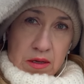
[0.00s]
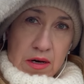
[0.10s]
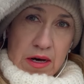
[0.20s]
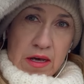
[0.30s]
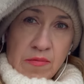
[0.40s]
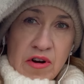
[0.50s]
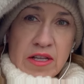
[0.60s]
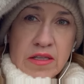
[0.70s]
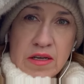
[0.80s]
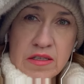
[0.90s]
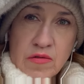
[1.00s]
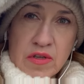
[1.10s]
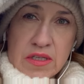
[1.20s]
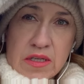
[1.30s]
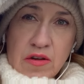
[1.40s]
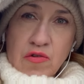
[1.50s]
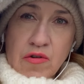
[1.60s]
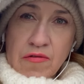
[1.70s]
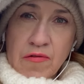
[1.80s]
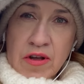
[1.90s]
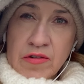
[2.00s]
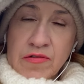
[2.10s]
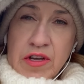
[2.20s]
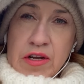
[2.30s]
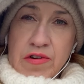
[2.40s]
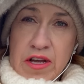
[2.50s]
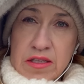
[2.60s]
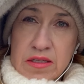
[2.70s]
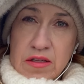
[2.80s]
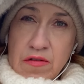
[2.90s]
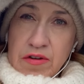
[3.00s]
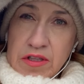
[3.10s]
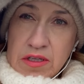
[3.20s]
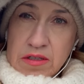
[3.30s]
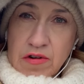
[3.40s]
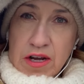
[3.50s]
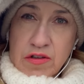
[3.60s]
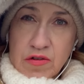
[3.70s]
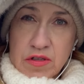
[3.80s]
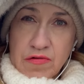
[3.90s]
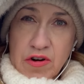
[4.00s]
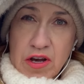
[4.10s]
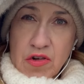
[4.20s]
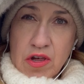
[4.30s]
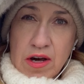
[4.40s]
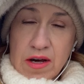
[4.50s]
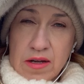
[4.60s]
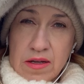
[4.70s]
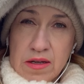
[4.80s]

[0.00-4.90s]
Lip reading: I am right next to the statue of one of the greatest novelist writers of Russia,